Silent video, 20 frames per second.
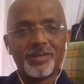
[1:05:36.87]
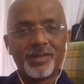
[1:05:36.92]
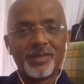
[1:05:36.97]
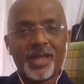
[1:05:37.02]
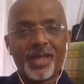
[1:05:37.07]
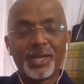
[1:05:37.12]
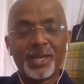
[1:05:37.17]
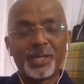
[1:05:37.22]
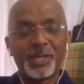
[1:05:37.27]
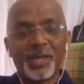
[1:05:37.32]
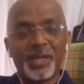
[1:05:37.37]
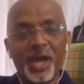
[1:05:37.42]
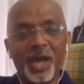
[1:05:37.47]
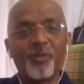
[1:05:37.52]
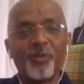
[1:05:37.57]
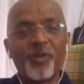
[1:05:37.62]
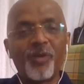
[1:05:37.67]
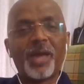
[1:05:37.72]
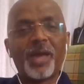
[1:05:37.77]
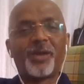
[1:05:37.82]
And
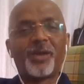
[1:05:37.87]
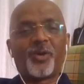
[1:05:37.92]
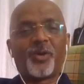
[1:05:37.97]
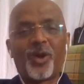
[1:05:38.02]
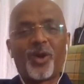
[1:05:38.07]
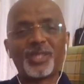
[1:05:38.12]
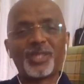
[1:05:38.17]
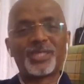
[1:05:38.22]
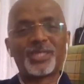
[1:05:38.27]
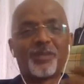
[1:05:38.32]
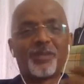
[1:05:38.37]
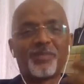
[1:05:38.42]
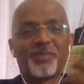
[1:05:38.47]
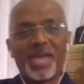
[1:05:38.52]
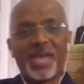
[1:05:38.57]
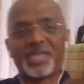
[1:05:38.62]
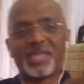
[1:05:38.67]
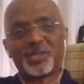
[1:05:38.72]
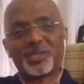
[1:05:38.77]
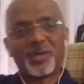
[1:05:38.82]
now I got some
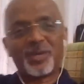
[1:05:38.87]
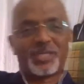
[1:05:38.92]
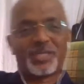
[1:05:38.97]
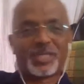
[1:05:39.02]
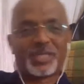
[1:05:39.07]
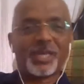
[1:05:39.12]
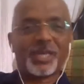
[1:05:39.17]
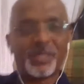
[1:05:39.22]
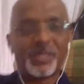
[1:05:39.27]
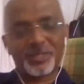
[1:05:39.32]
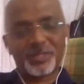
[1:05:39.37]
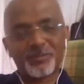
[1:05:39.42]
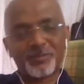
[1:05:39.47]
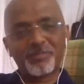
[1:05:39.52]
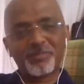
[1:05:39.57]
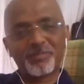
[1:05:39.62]
extra skills.